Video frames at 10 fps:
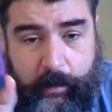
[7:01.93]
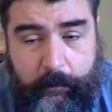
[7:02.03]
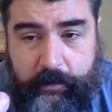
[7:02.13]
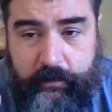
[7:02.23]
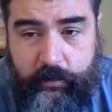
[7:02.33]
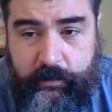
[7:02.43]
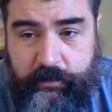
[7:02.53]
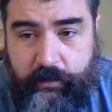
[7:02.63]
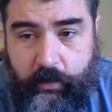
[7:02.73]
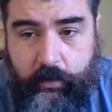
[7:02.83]
This was
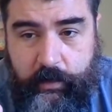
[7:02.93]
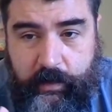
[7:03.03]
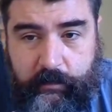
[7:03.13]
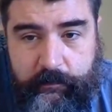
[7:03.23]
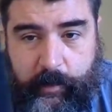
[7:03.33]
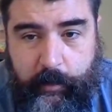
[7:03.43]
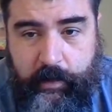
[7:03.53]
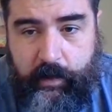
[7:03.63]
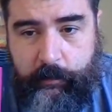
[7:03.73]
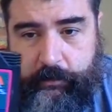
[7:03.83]
an early
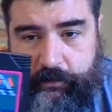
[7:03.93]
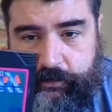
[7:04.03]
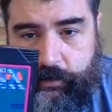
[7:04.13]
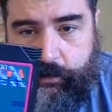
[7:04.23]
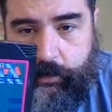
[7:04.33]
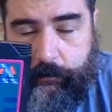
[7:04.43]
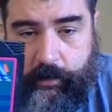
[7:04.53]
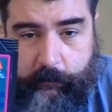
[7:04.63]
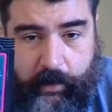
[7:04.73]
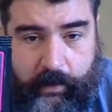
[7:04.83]
Famicom shooter
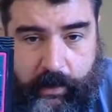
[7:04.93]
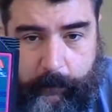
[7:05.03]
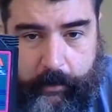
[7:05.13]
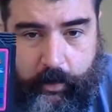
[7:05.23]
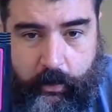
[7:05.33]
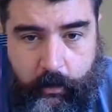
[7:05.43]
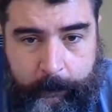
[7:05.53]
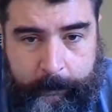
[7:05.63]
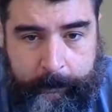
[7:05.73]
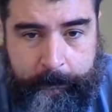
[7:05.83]
made by Namco.
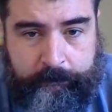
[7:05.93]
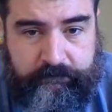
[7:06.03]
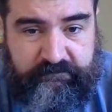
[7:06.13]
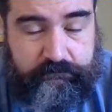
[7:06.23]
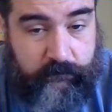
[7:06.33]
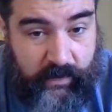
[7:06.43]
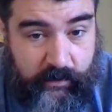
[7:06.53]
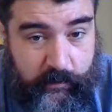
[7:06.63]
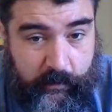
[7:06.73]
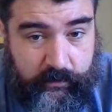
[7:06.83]

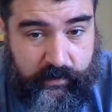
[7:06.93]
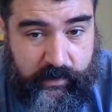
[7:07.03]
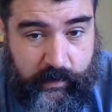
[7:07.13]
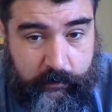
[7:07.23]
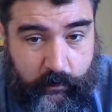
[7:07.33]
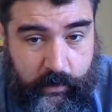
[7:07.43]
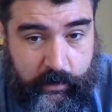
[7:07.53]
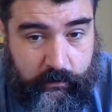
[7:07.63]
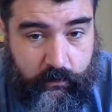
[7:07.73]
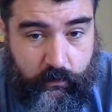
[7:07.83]
Not the most in-depth
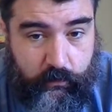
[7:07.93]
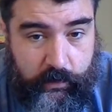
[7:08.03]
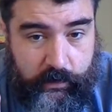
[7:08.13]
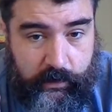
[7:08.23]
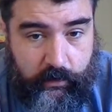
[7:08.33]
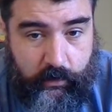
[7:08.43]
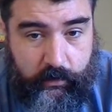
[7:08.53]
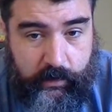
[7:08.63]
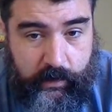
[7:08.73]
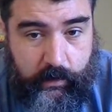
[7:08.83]
one, really
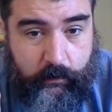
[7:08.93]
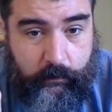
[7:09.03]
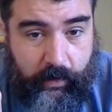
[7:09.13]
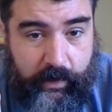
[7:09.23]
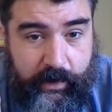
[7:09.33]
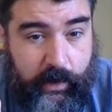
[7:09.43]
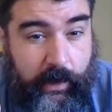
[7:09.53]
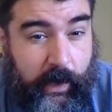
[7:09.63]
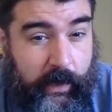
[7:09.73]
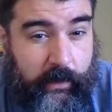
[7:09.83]
early, but
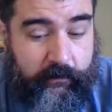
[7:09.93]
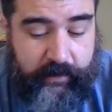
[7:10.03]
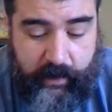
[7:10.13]
I love the